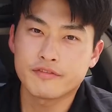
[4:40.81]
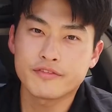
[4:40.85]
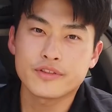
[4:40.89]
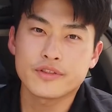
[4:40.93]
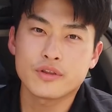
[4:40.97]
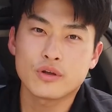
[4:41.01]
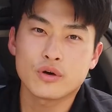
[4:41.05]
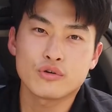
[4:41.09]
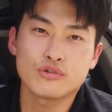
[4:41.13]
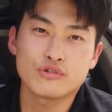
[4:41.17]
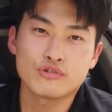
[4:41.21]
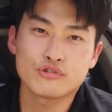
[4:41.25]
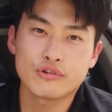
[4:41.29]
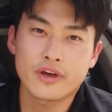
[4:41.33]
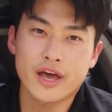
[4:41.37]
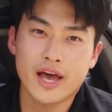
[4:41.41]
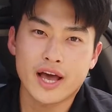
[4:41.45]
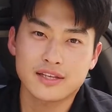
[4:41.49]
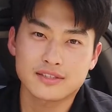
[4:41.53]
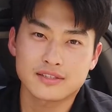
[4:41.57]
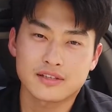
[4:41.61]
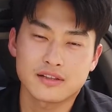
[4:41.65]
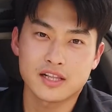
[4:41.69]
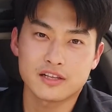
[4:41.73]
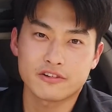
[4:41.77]
Even though you
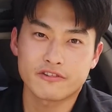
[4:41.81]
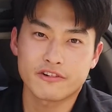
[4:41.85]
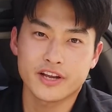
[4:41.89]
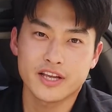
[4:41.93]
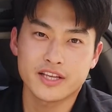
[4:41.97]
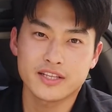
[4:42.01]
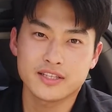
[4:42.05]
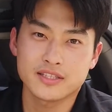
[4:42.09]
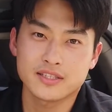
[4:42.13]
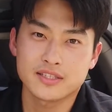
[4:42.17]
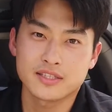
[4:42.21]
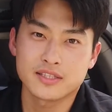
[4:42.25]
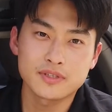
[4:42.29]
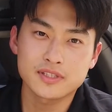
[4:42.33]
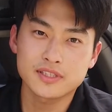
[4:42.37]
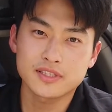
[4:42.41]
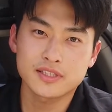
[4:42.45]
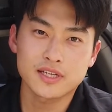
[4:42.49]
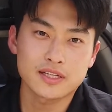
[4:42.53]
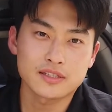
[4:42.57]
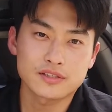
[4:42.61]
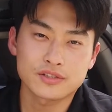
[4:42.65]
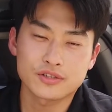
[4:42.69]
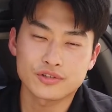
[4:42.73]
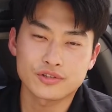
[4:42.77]
accelerate as
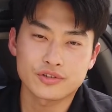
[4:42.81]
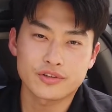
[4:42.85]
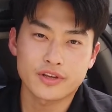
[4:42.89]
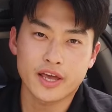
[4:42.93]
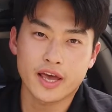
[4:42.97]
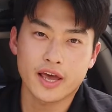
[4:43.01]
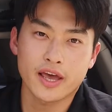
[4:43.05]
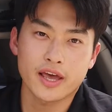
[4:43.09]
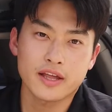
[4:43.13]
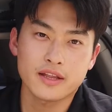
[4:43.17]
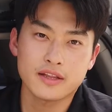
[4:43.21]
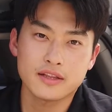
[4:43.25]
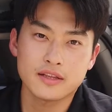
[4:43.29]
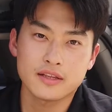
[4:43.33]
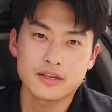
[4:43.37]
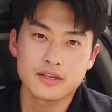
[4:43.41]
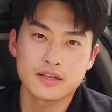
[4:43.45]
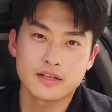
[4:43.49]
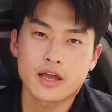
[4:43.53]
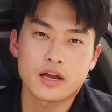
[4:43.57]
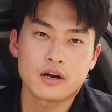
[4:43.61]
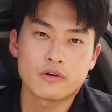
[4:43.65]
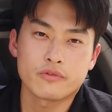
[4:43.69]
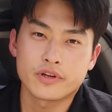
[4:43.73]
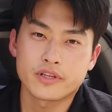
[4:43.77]
much as you can,
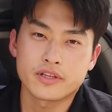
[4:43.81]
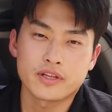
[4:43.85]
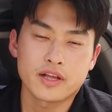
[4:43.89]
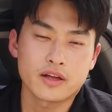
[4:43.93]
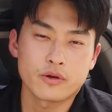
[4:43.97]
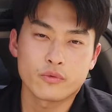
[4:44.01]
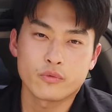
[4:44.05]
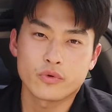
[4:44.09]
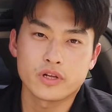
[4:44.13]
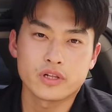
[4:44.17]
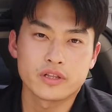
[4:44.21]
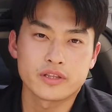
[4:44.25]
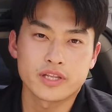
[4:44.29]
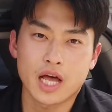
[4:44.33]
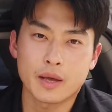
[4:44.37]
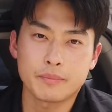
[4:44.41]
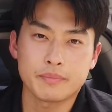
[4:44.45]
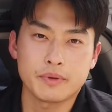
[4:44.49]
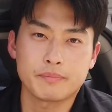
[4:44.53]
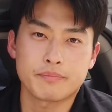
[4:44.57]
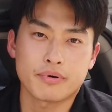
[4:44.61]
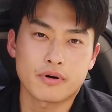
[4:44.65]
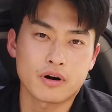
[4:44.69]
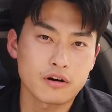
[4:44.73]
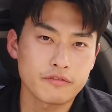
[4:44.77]
tire will not, will
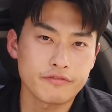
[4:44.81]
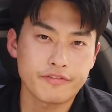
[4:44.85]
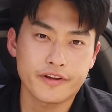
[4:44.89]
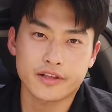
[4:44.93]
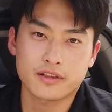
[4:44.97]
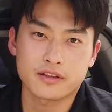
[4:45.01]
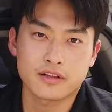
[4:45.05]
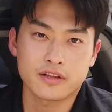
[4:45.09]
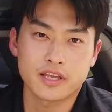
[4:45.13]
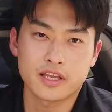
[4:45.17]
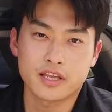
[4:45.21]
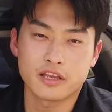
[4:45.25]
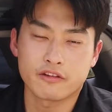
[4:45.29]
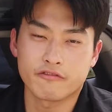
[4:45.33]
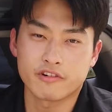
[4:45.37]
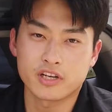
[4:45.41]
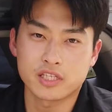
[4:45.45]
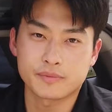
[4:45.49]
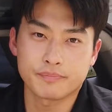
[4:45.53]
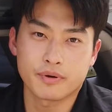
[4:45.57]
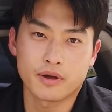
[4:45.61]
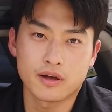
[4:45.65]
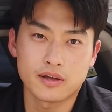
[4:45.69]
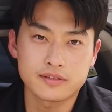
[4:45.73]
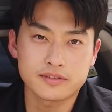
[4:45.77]
not be perfectly
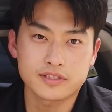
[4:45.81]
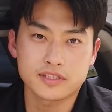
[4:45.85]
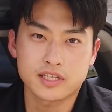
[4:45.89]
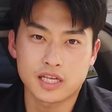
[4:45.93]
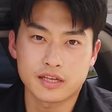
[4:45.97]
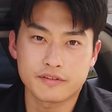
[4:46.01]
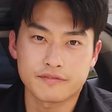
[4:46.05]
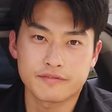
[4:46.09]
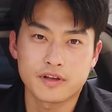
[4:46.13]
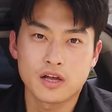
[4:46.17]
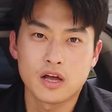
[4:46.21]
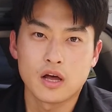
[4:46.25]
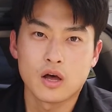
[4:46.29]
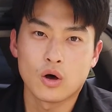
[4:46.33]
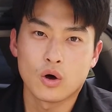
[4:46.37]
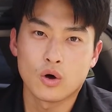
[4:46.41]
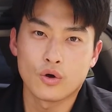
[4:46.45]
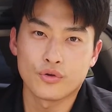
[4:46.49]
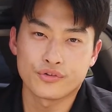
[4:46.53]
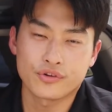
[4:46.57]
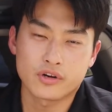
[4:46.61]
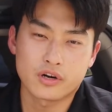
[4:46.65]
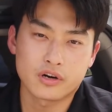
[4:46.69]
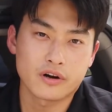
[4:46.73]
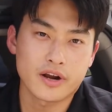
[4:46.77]
responsive
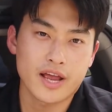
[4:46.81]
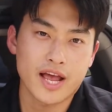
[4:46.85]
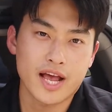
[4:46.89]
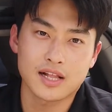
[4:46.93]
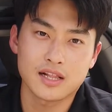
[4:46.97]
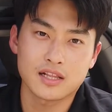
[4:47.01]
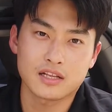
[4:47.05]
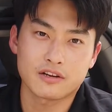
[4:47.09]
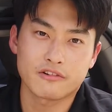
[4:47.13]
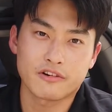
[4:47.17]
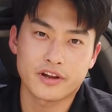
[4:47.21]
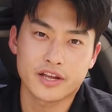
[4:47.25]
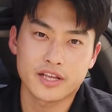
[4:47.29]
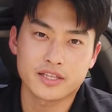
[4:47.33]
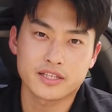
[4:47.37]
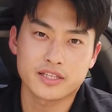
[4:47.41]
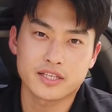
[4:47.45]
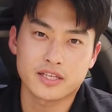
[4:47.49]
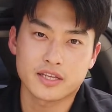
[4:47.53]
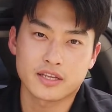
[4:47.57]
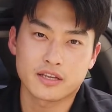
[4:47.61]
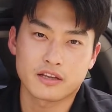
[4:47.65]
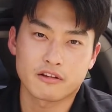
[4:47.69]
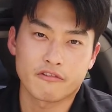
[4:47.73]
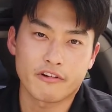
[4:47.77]
on your
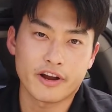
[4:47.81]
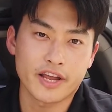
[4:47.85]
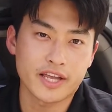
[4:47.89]
accelerating